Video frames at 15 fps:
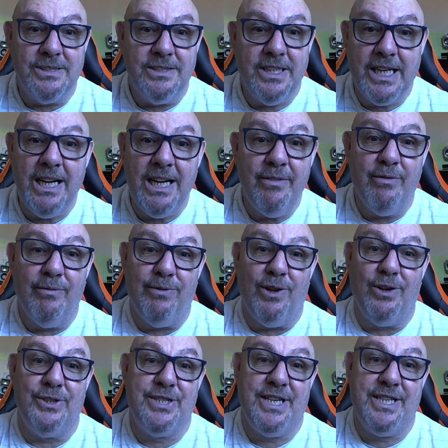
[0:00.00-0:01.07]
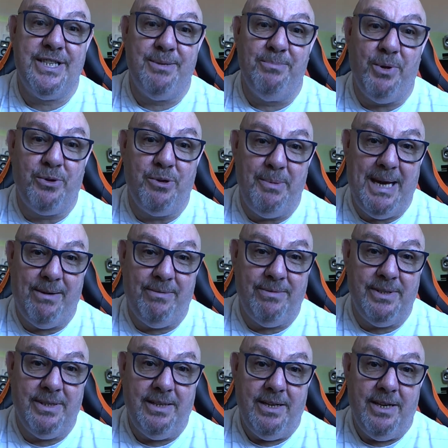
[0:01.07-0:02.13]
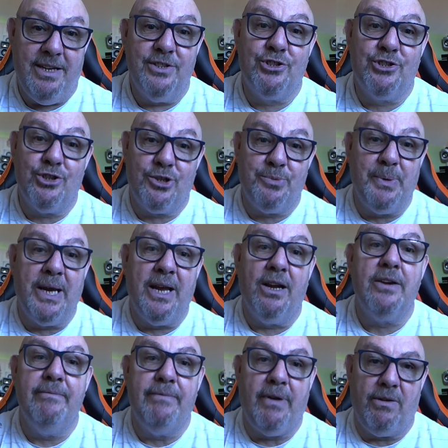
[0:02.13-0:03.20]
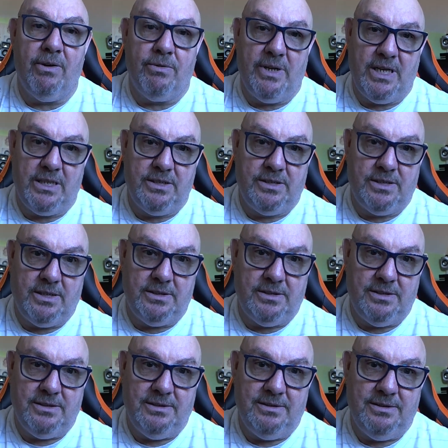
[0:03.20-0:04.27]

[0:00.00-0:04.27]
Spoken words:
You can even volunteer to muck them out, and trust me, very good exercise.